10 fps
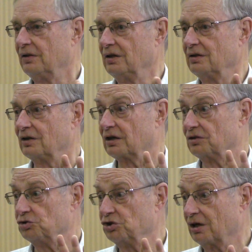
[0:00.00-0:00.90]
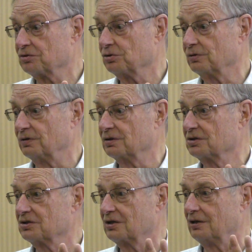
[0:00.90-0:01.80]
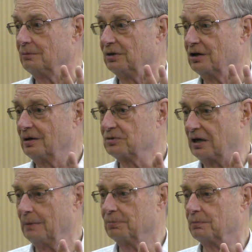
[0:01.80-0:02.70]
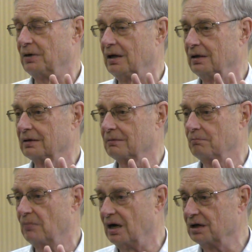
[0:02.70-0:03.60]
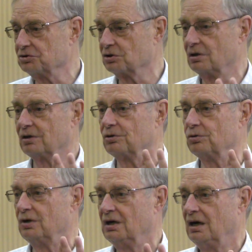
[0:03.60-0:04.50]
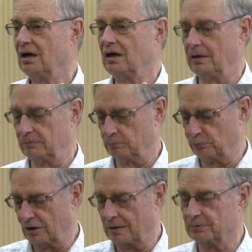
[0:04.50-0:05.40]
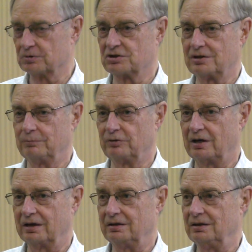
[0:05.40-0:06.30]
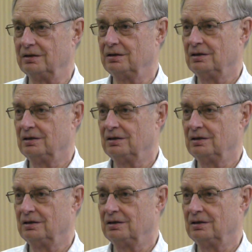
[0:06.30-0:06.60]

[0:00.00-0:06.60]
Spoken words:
then the conjecture is that it becomes hyperbolic modulo a proper subvariety,